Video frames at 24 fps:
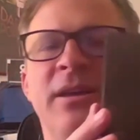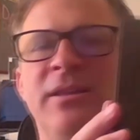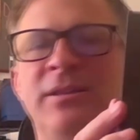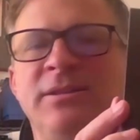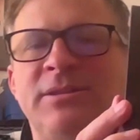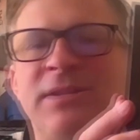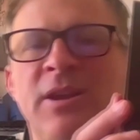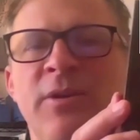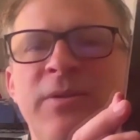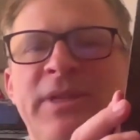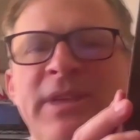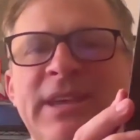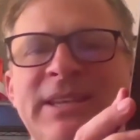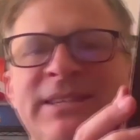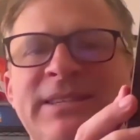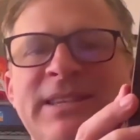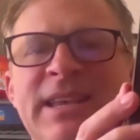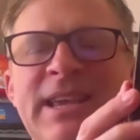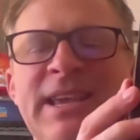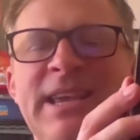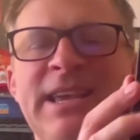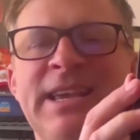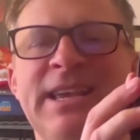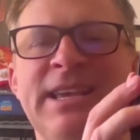So
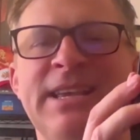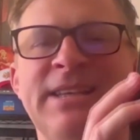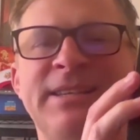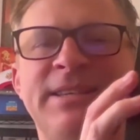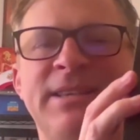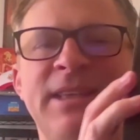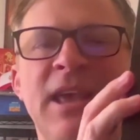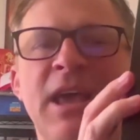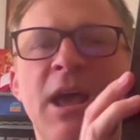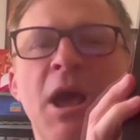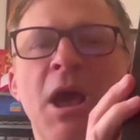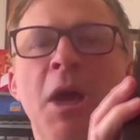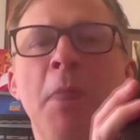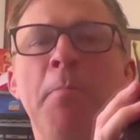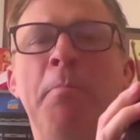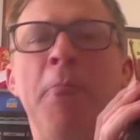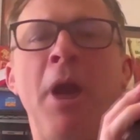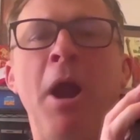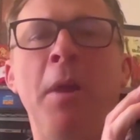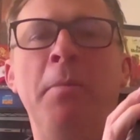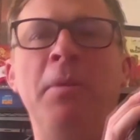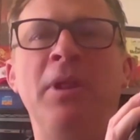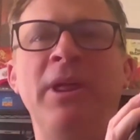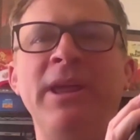this is
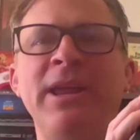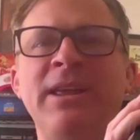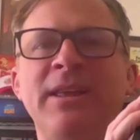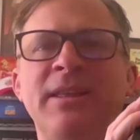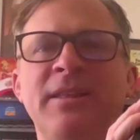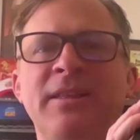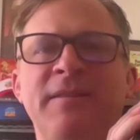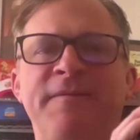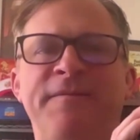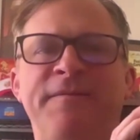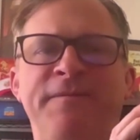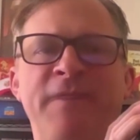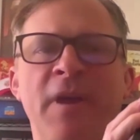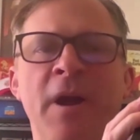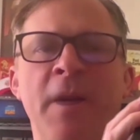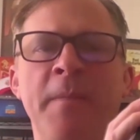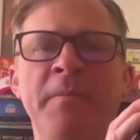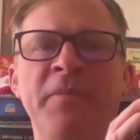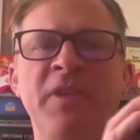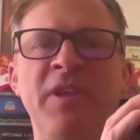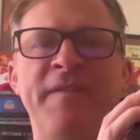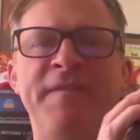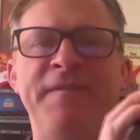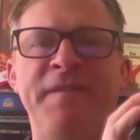probably
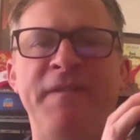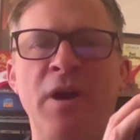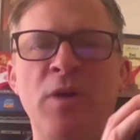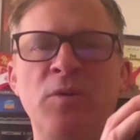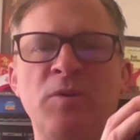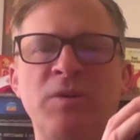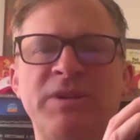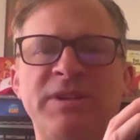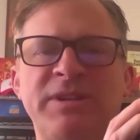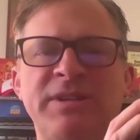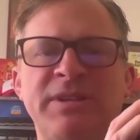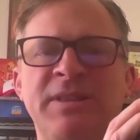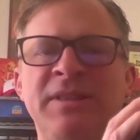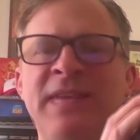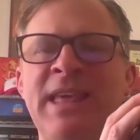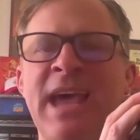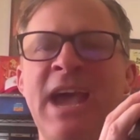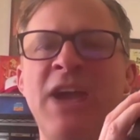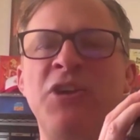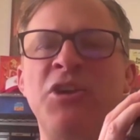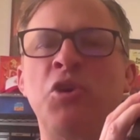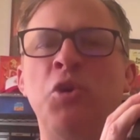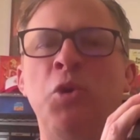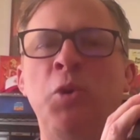from the folks
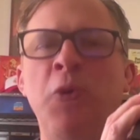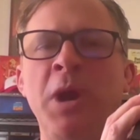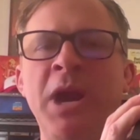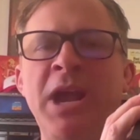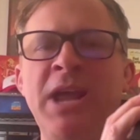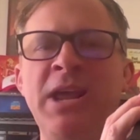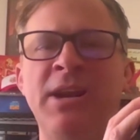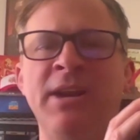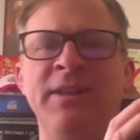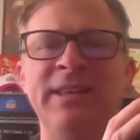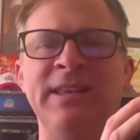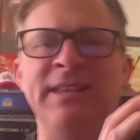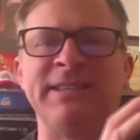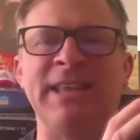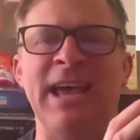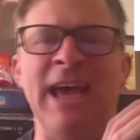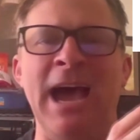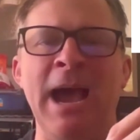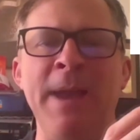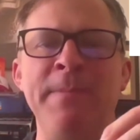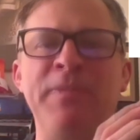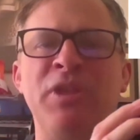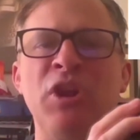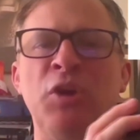that created this
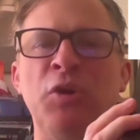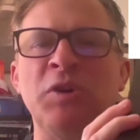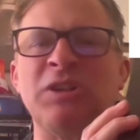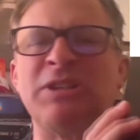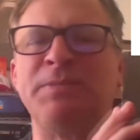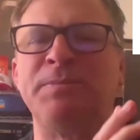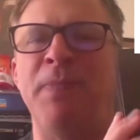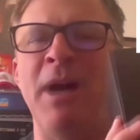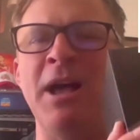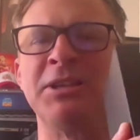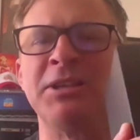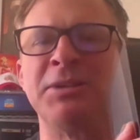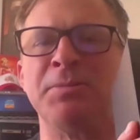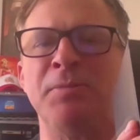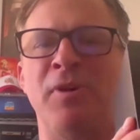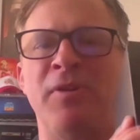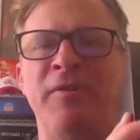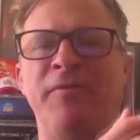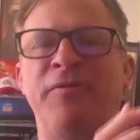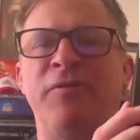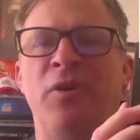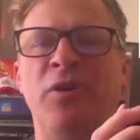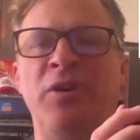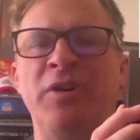hype. They're
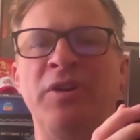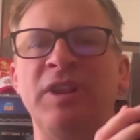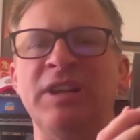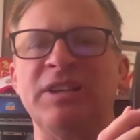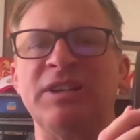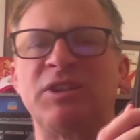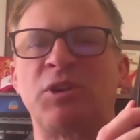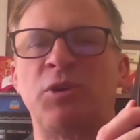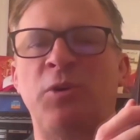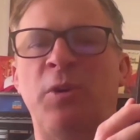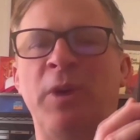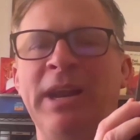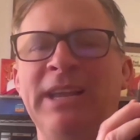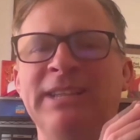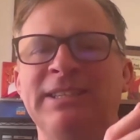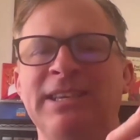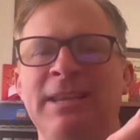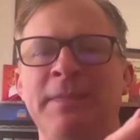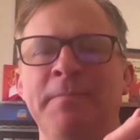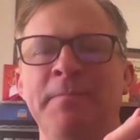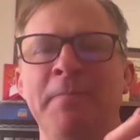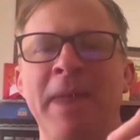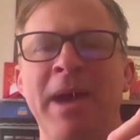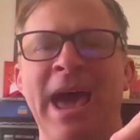responsible for this
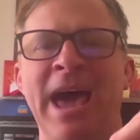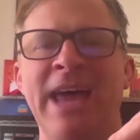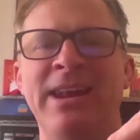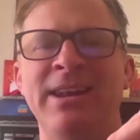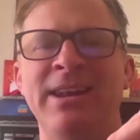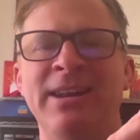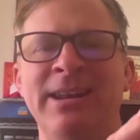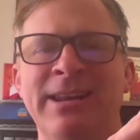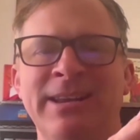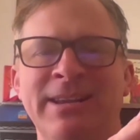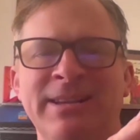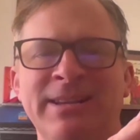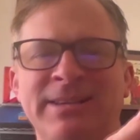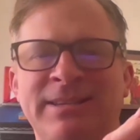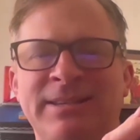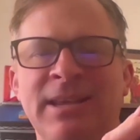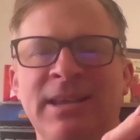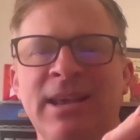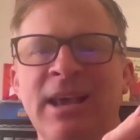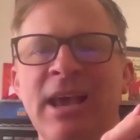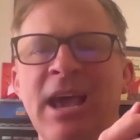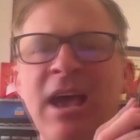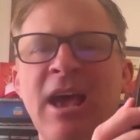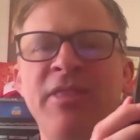crazy madness.
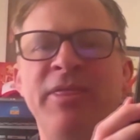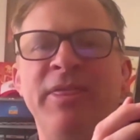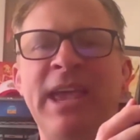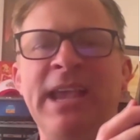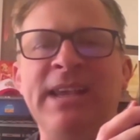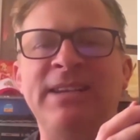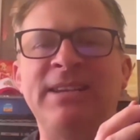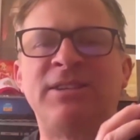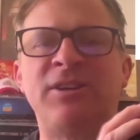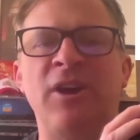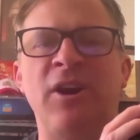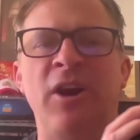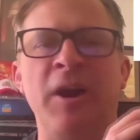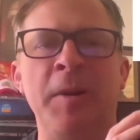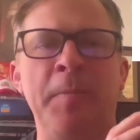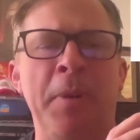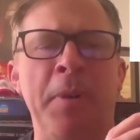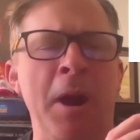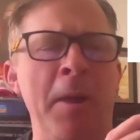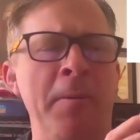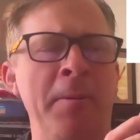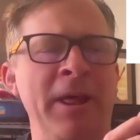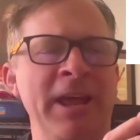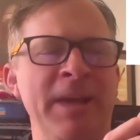They started
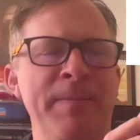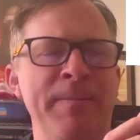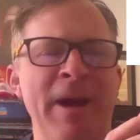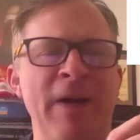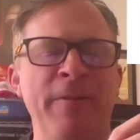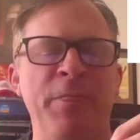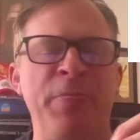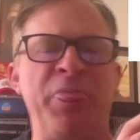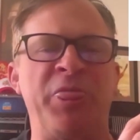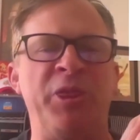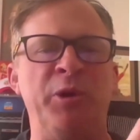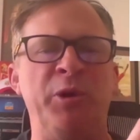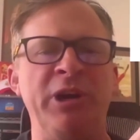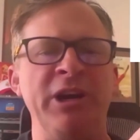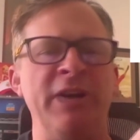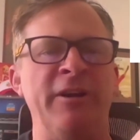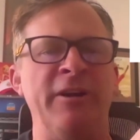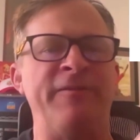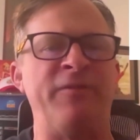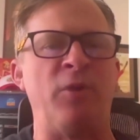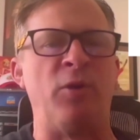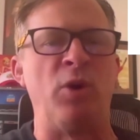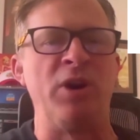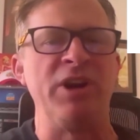probably about 3 or
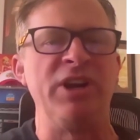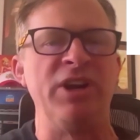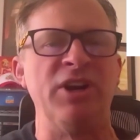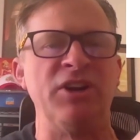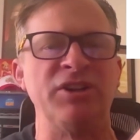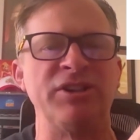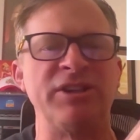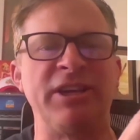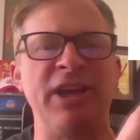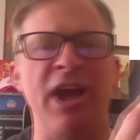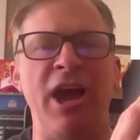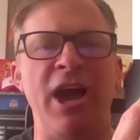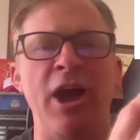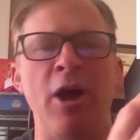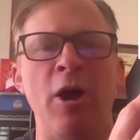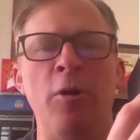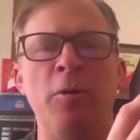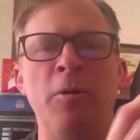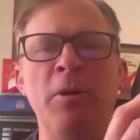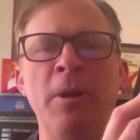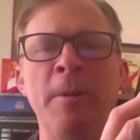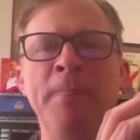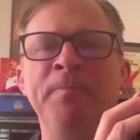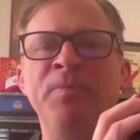4 years
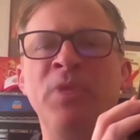ago.